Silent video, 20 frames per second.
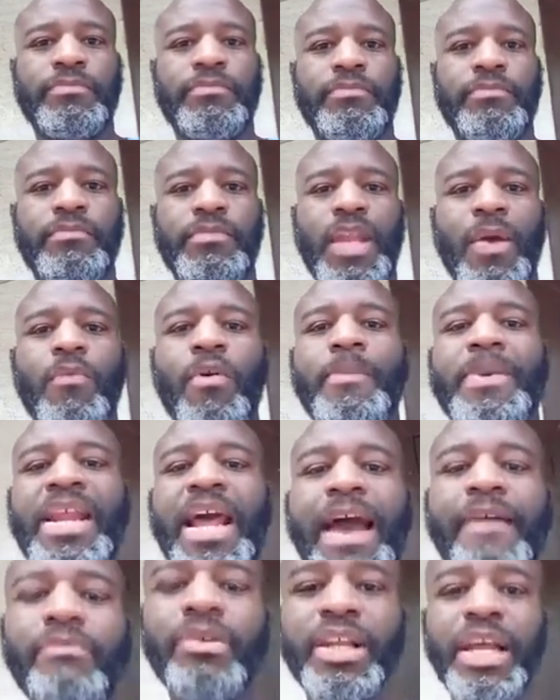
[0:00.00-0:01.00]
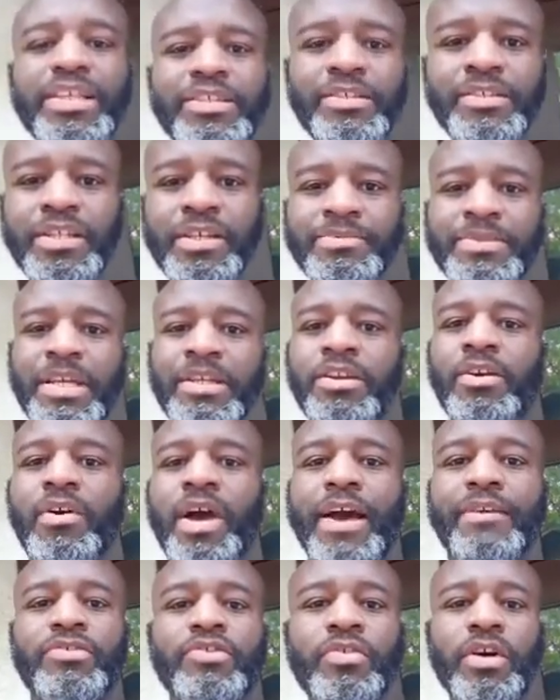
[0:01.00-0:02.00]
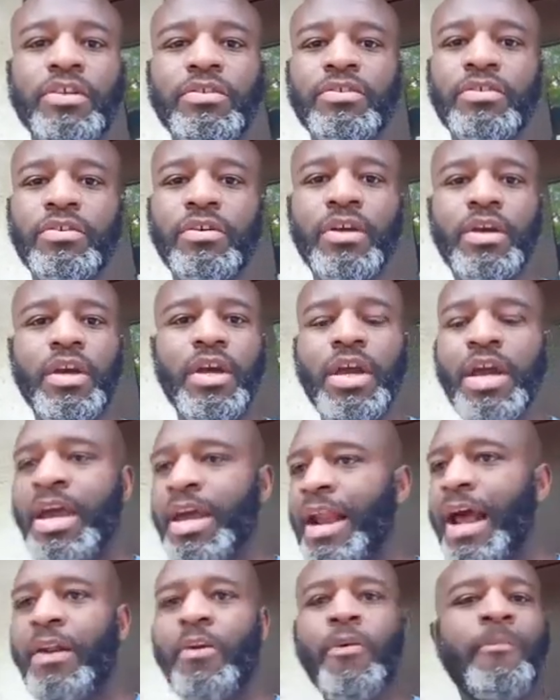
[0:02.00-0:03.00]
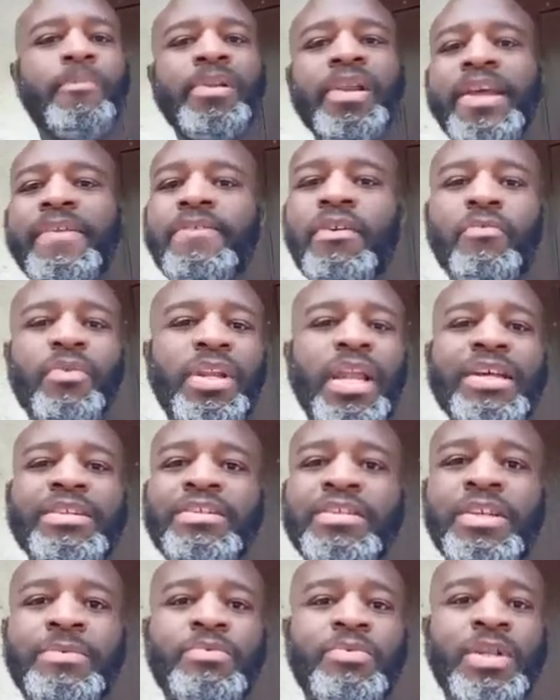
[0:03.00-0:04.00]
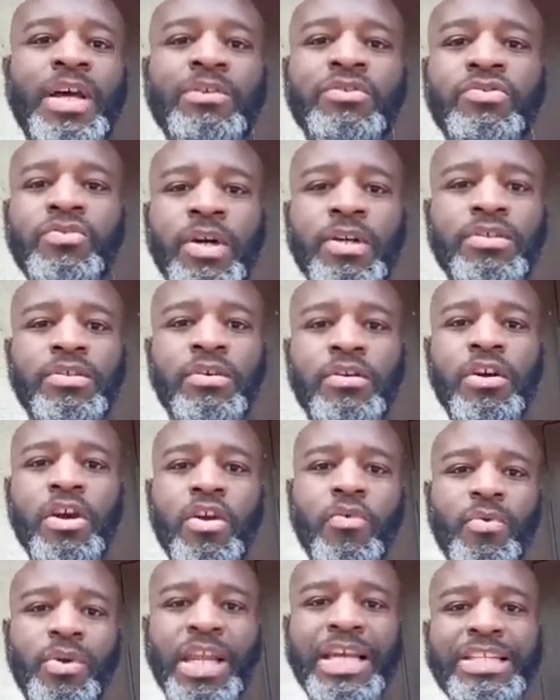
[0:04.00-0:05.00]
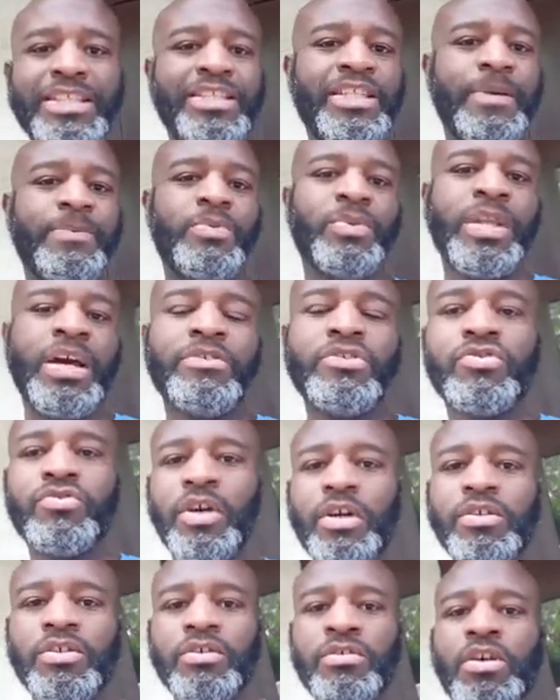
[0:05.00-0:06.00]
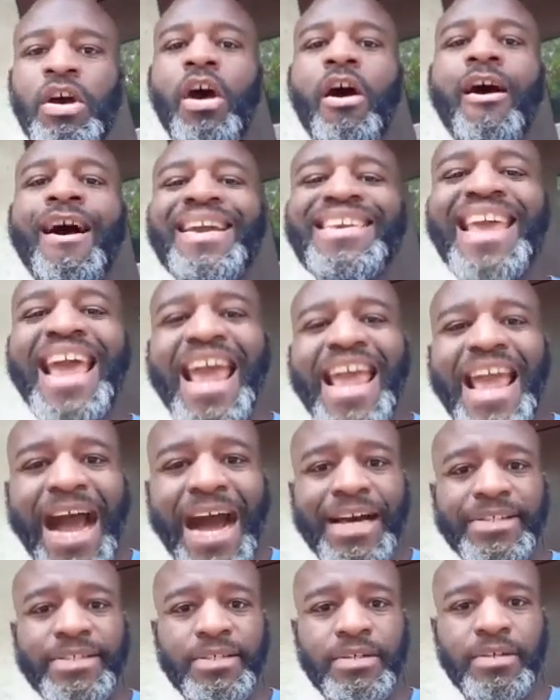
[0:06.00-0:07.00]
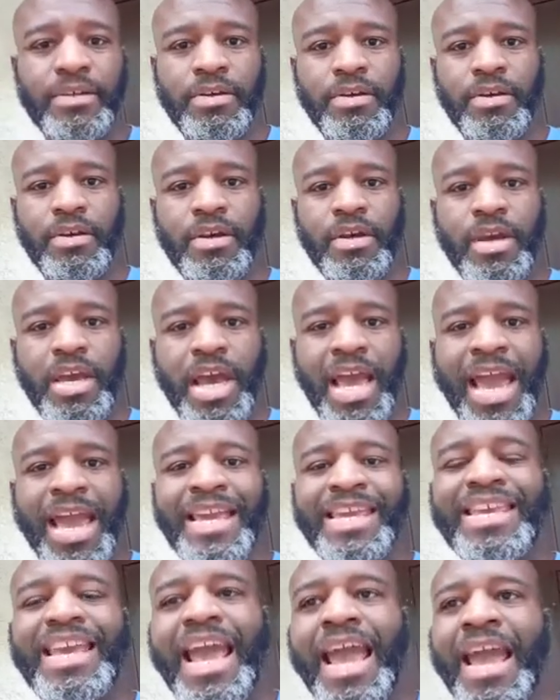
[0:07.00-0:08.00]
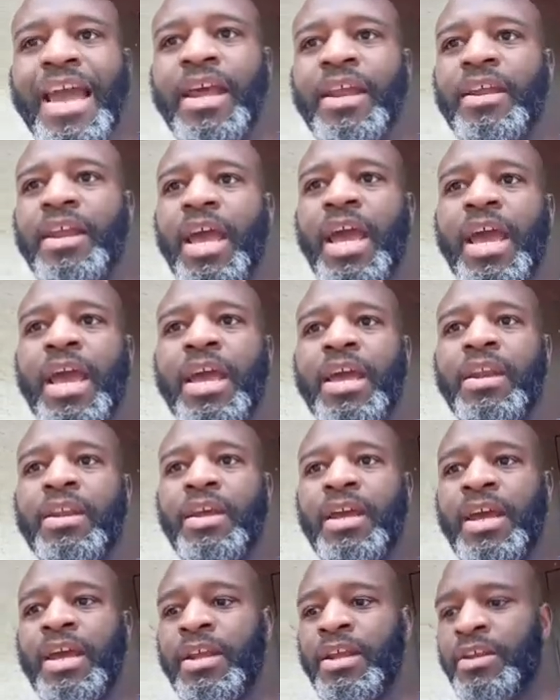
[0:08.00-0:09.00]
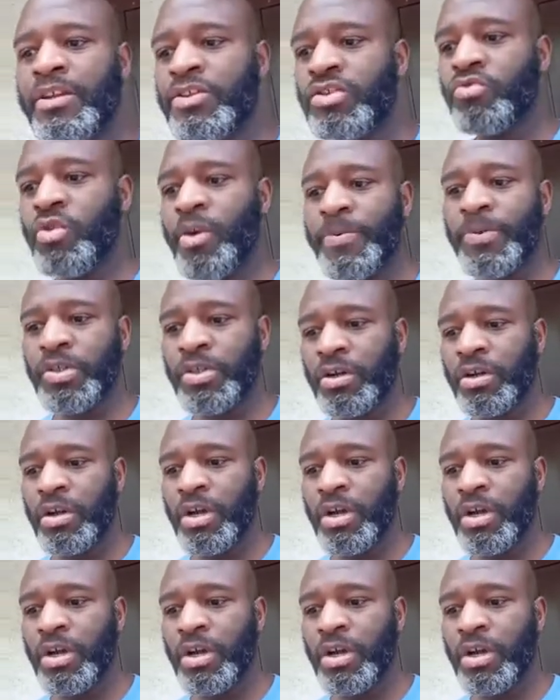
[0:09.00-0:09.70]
They want me to have relationships that don't have structure. And I don't believe in relationships without structure. Relationships without structures are chaos. And in scripture,